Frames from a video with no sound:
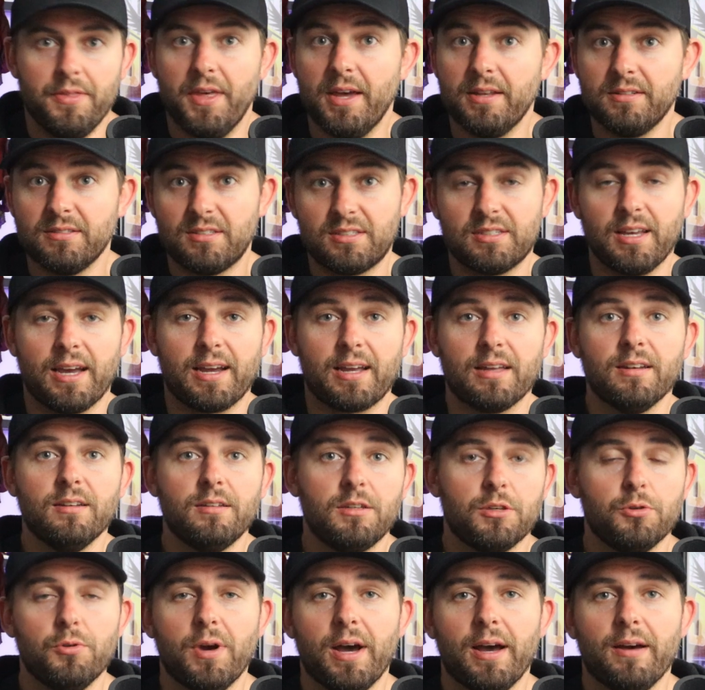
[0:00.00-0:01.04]
Then second,
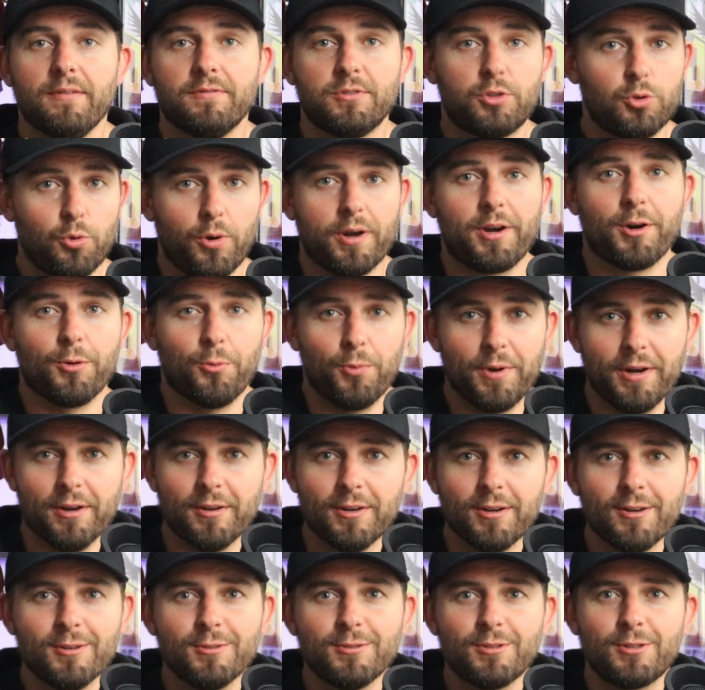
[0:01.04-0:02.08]
you have Twitter
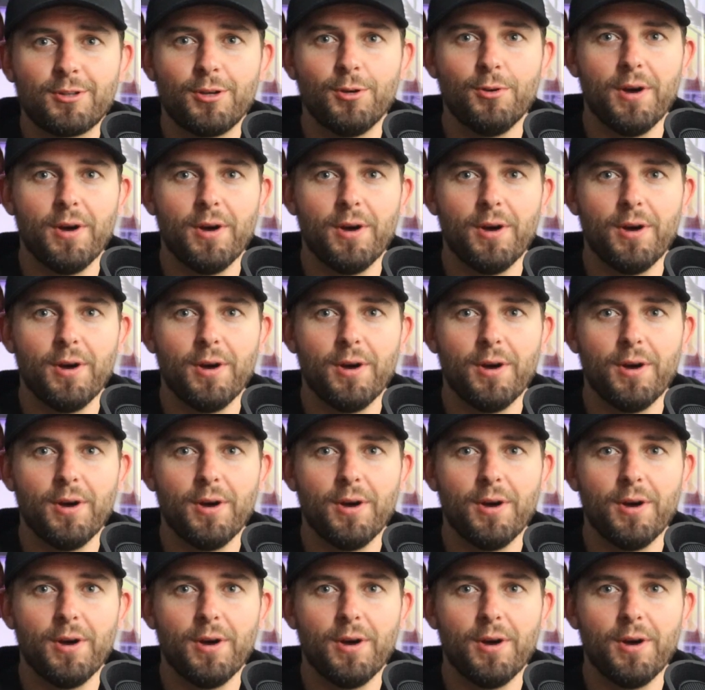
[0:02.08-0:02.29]
weirdos